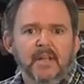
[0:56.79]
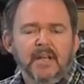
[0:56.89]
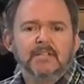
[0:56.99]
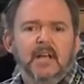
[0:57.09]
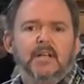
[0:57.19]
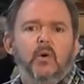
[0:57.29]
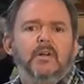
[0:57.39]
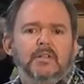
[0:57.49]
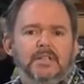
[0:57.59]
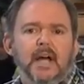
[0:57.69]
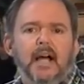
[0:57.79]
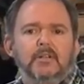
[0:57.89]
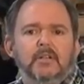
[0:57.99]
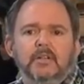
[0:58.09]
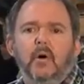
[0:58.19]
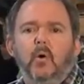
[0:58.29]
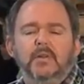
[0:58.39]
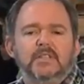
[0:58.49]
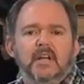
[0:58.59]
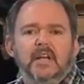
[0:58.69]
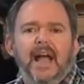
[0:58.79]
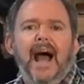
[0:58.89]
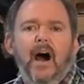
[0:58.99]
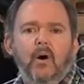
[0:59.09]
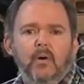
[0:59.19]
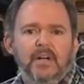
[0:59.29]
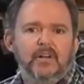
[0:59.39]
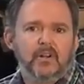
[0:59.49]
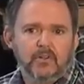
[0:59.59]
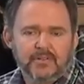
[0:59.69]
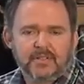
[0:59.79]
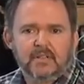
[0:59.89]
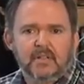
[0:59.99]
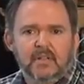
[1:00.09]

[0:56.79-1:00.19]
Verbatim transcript: It's like going to the doctor and only saying, ow, it hurts.